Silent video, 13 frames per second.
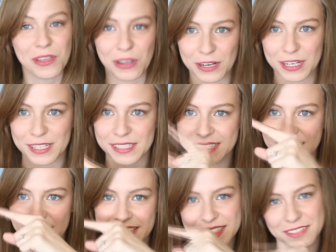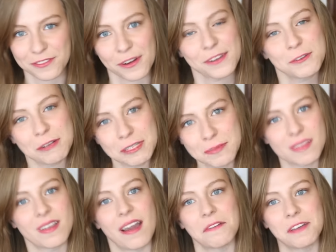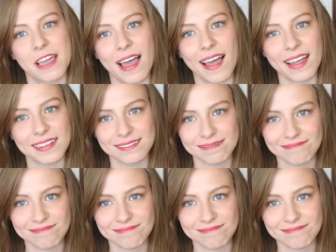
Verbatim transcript: Yours is the first Christmas card we got.